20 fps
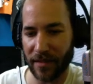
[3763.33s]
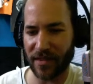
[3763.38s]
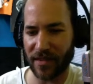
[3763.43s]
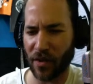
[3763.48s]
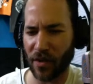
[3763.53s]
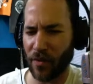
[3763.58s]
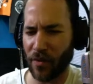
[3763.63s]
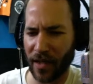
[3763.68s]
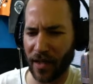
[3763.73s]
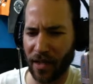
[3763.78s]

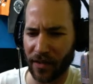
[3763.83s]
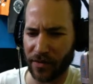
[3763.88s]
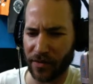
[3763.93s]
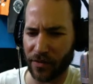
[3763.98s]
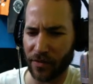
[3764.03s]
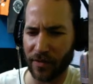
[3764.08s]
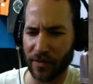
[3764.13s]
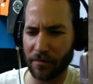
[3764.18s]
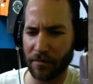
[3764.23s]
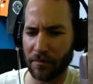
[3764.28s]
Someone else
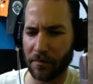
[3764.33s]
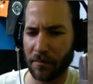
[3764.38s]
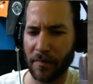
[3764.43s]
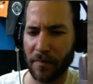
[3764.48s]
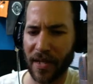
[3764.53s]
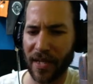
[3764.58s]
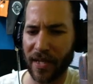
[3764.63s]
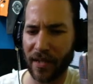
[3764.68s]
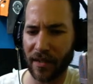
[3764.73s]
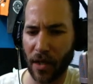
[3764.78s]
was
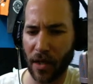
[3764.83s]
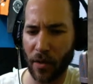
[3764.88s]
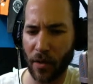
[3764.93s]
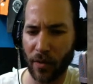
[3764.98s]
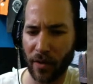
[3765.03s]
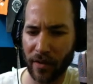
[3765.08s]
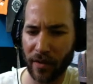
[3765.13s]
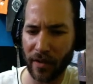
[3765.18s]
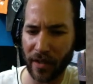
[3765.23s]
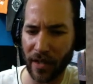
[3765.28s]
bidding
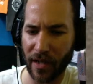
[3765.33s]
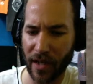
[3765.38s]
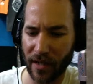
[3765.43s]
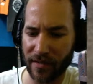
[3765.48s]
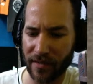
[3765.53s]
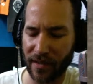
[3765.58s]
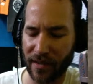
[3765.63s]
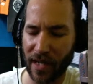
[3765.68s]
lower than us,